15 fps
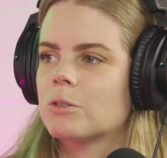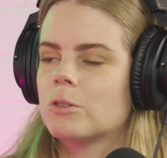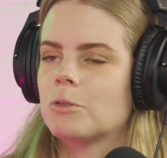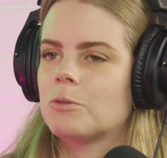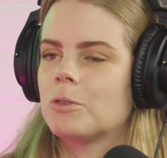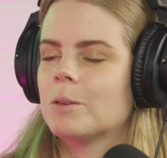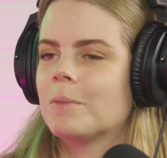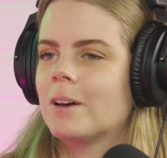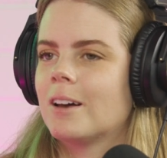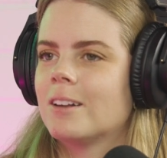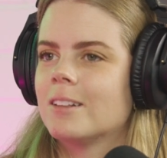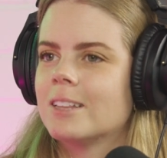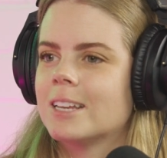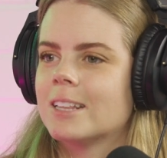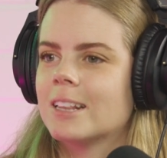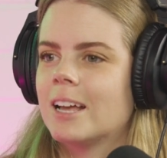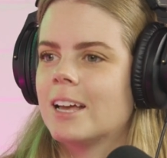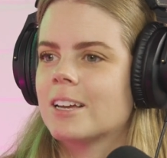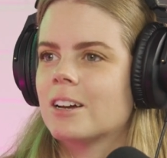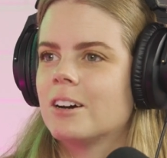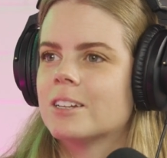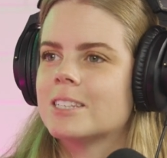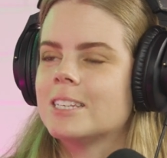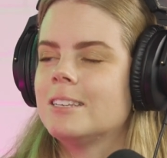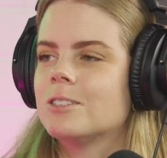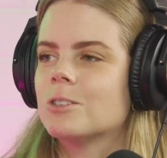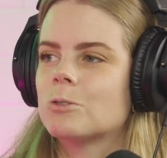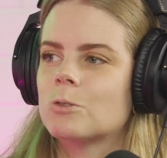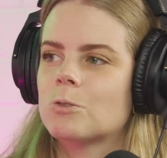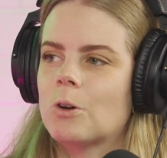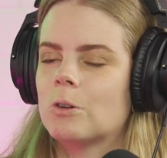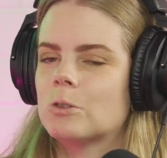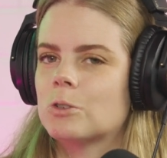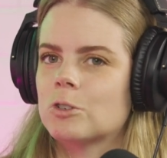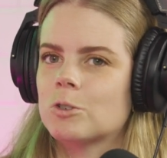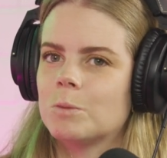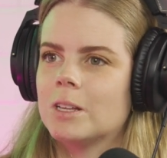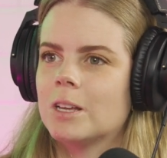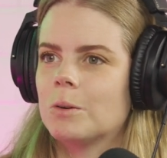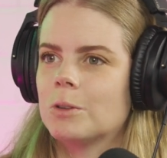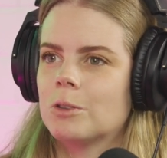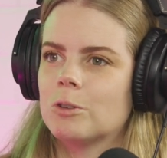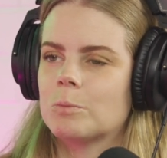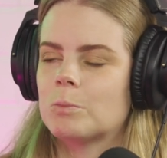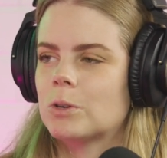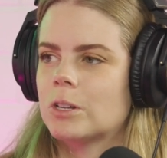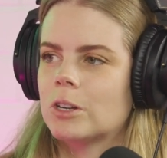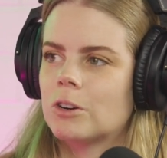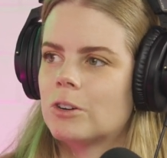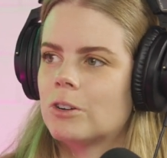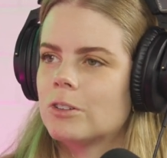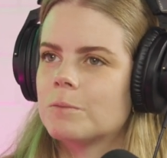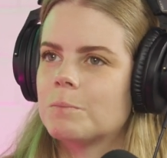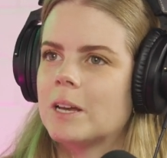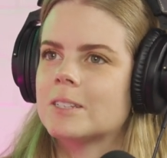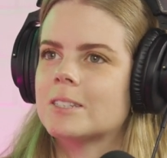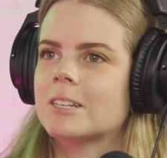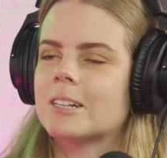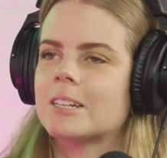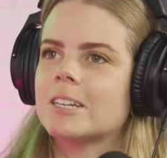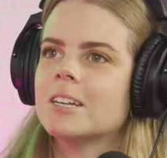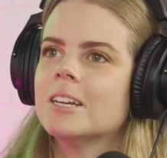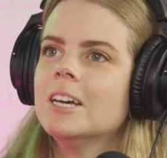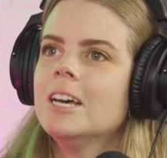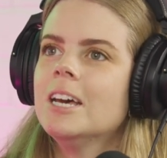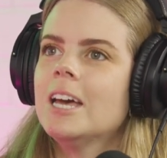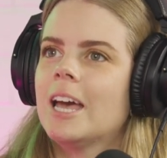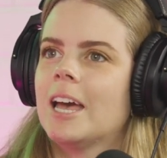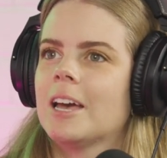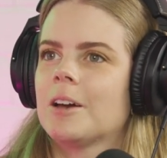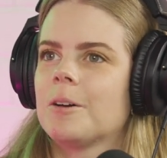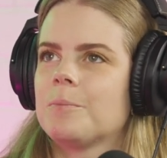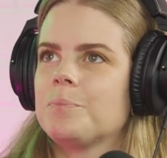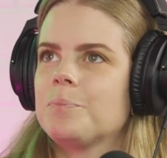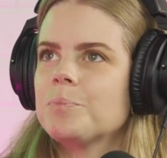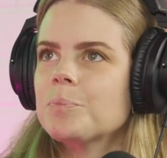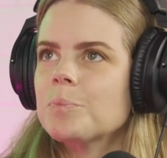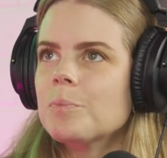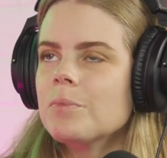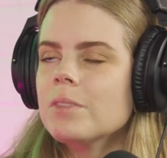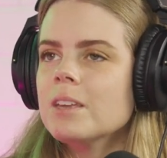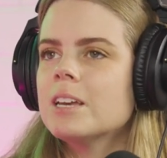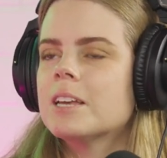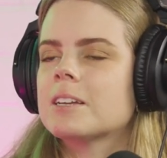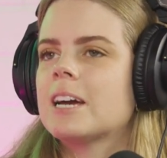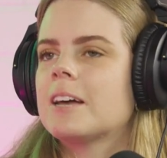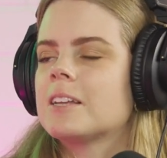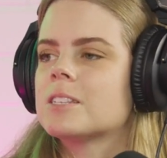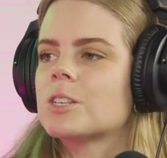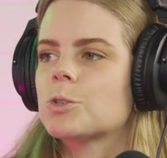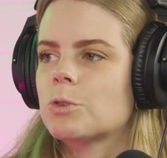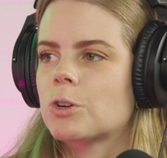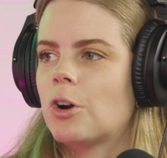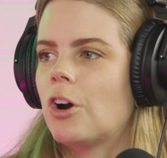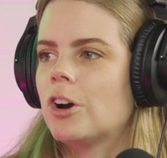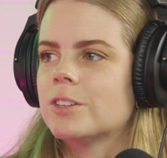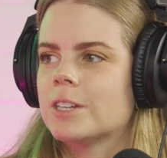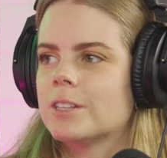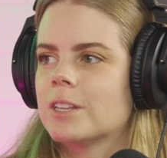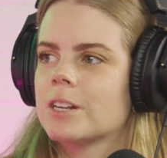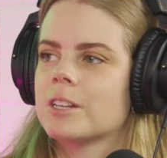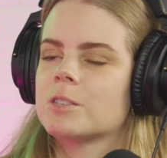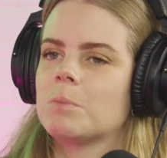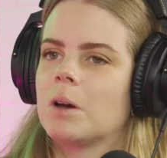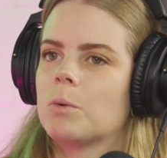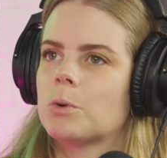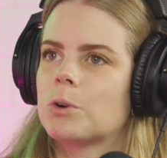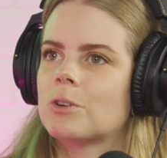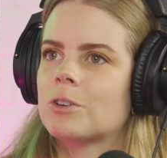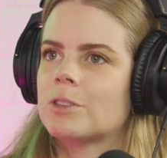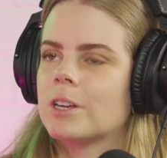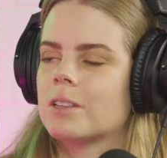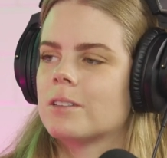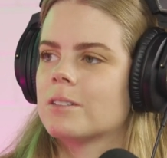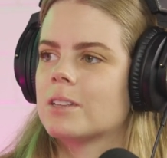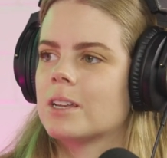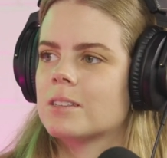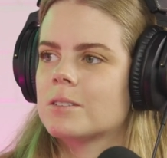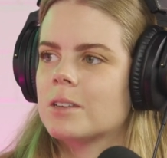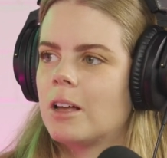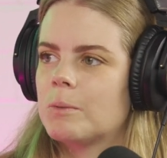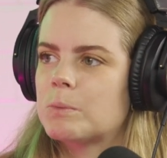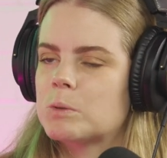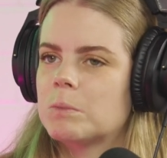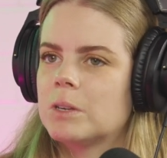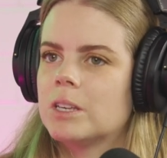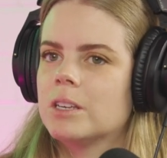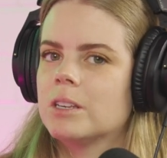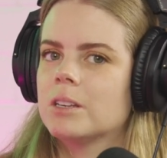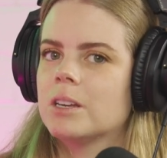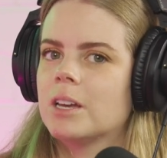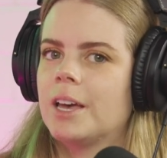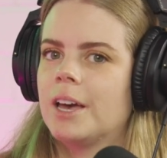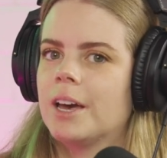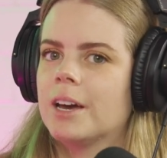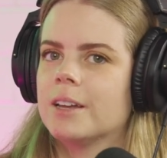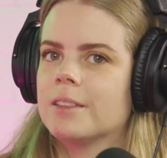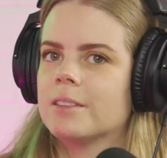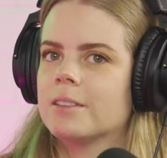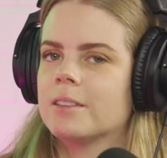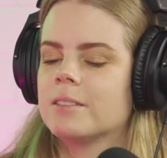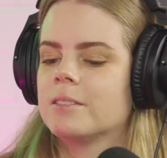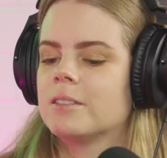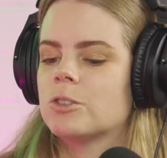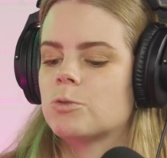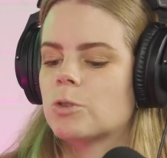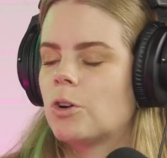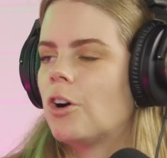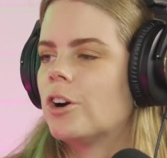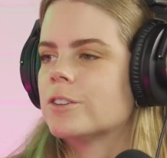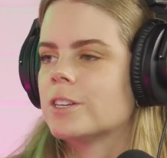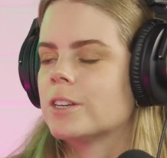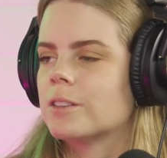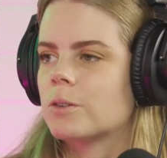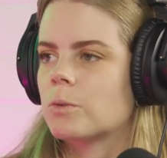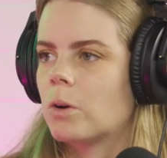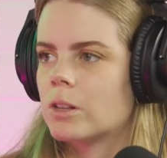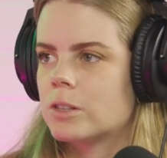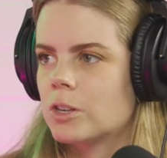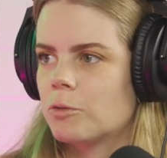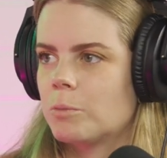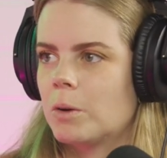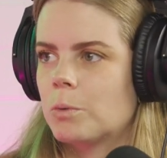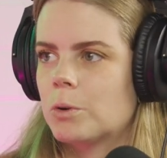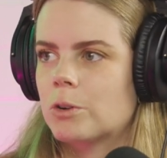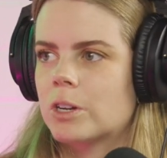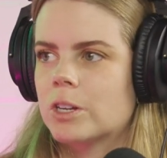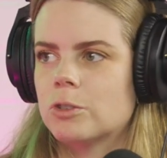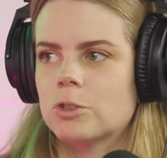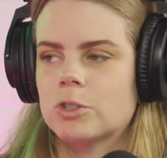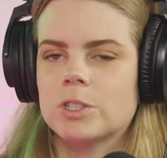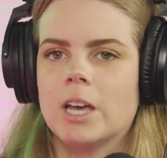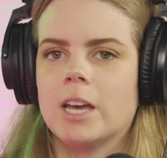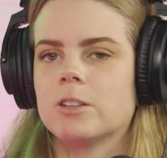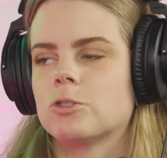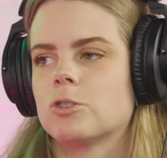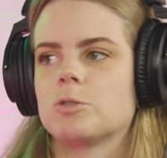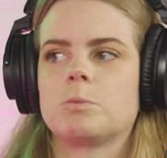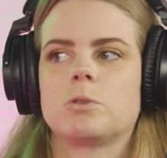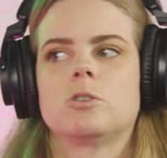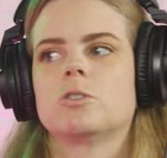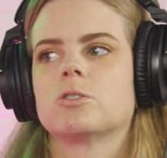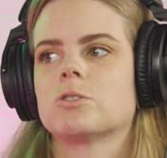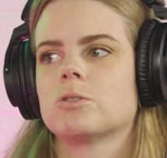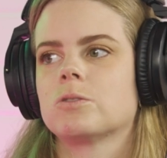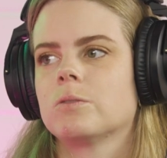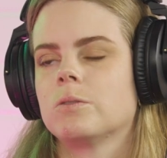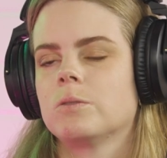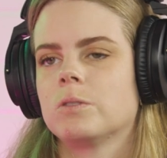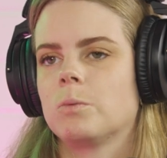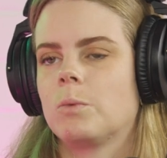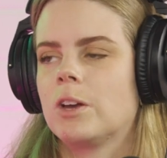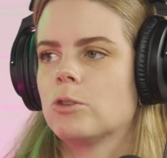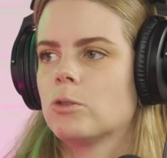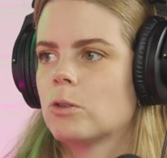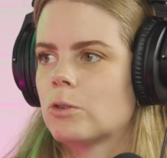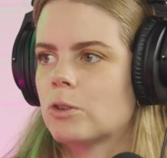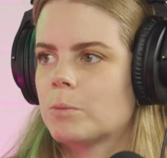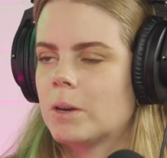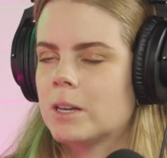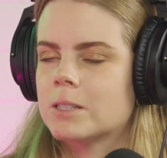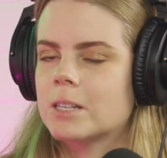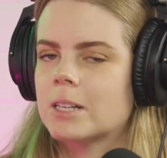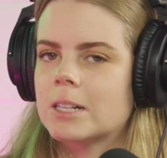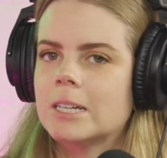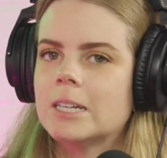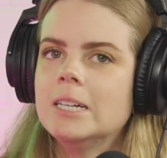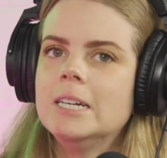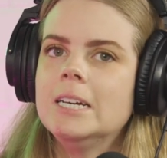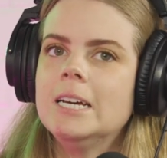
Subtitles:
you're female, and like, oh, it's easy to grow on social media when you're a pretty girl, basically. Um, and kind of disregarding that it's my work that helps me, and disregarding the quality of my work, and just say it's just because the way you look, basically.